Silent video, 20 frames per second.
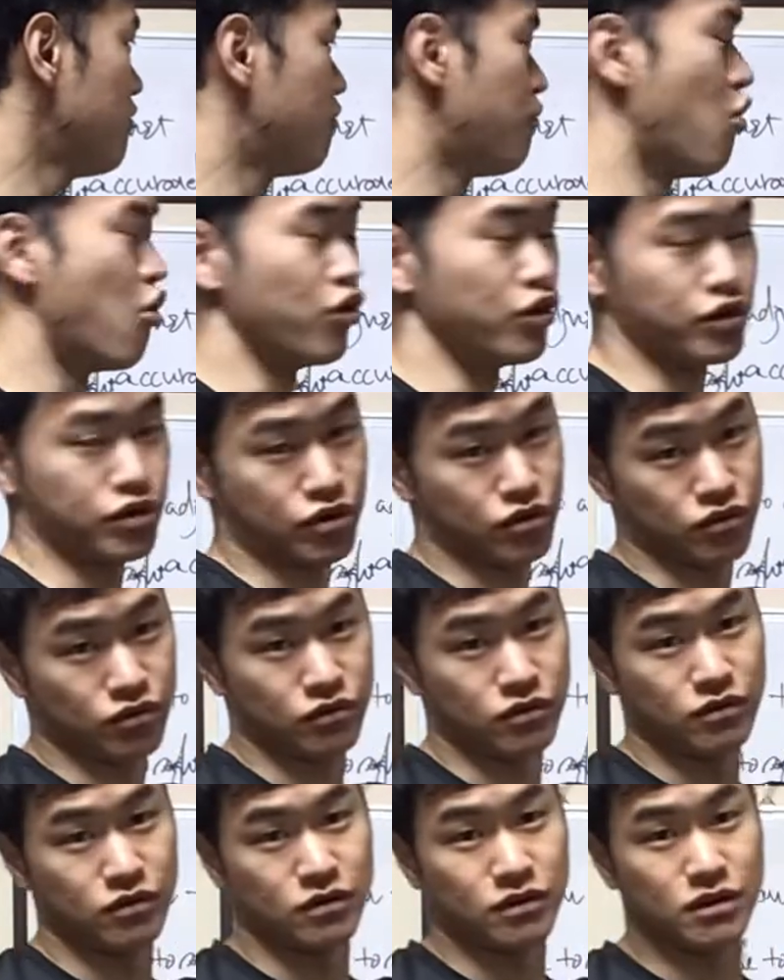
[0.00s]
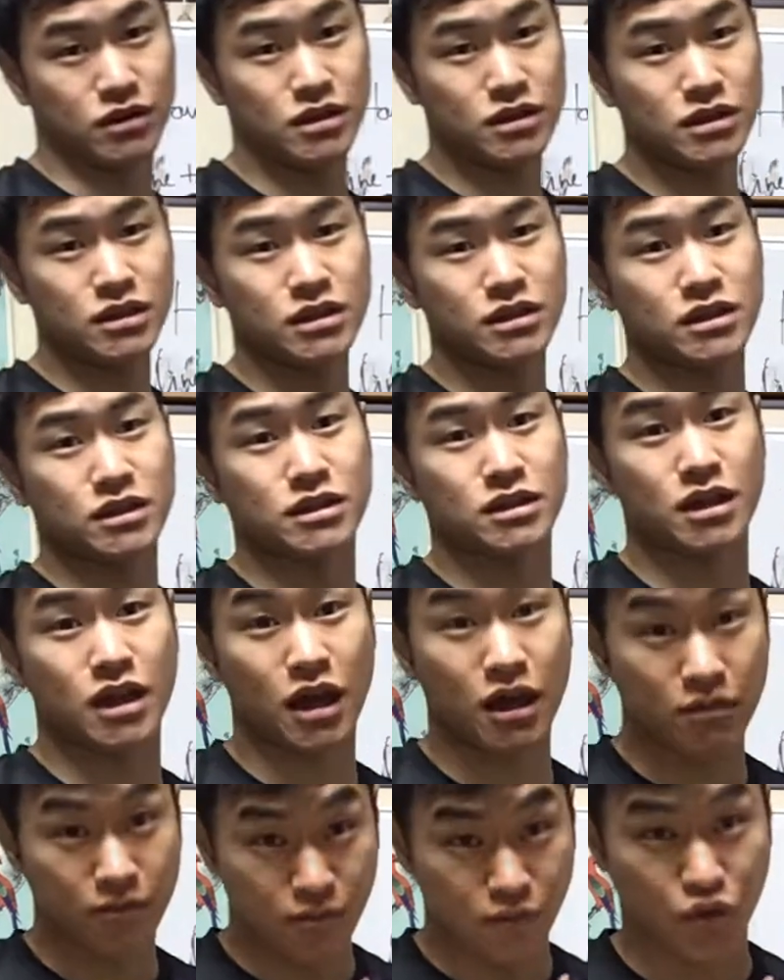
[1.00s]
position.
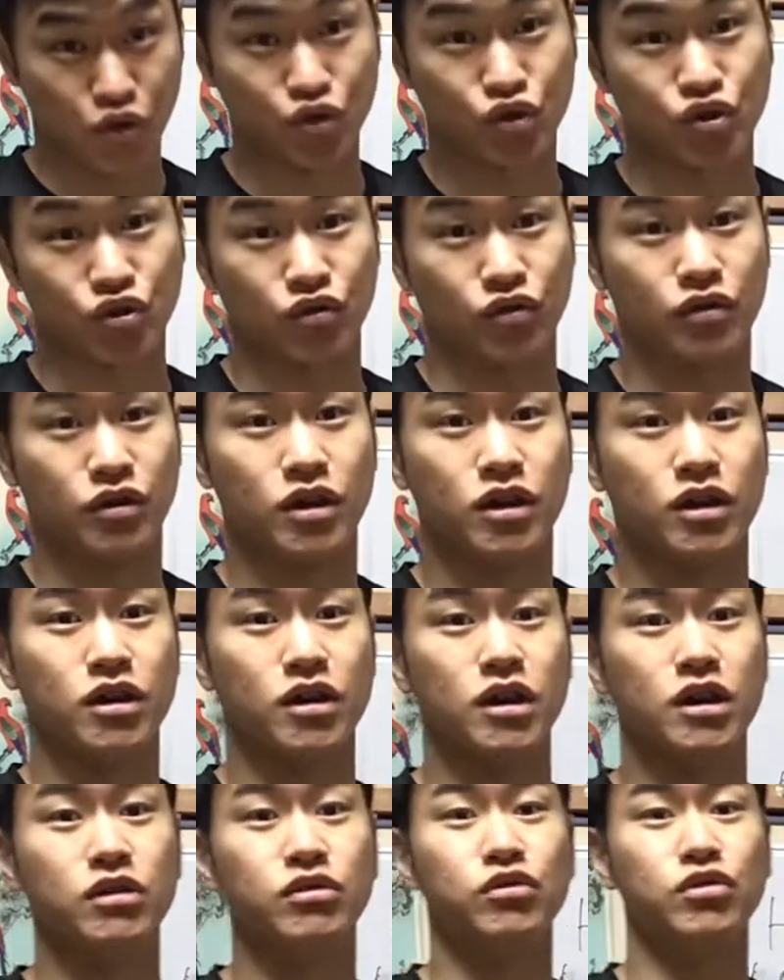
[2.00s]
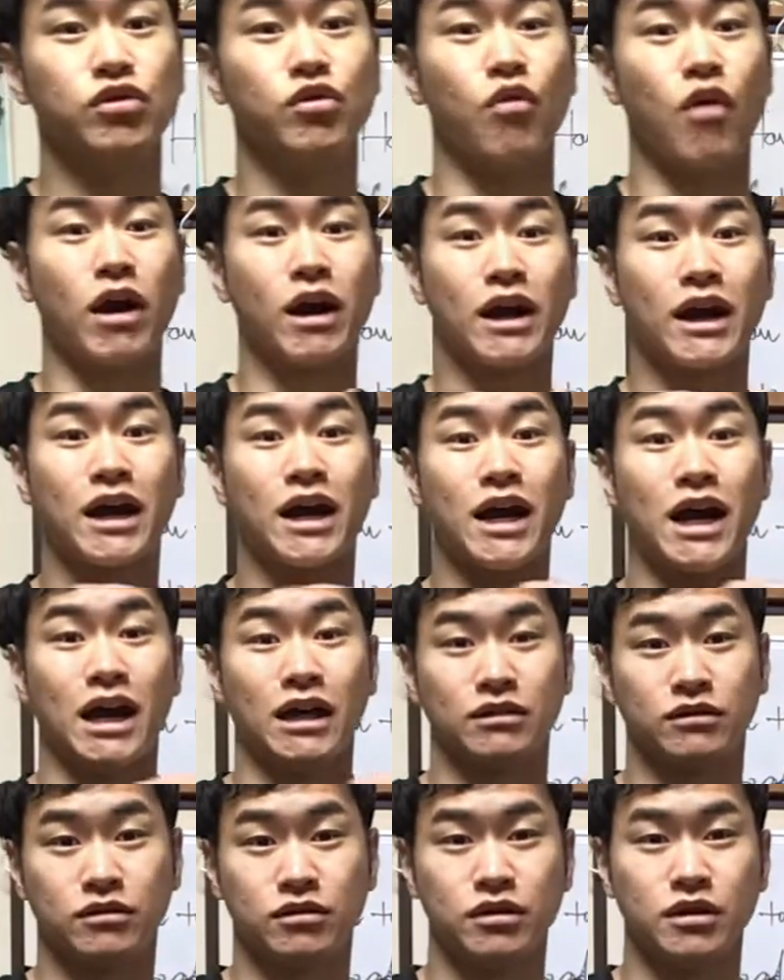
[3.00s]
If you
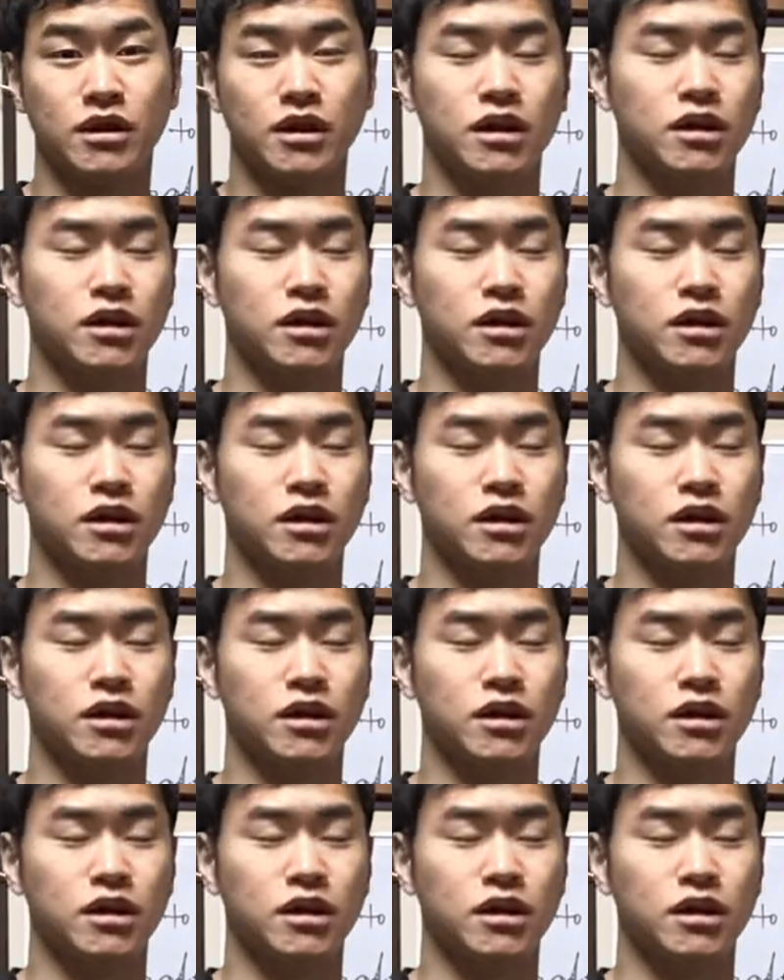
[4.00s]
cut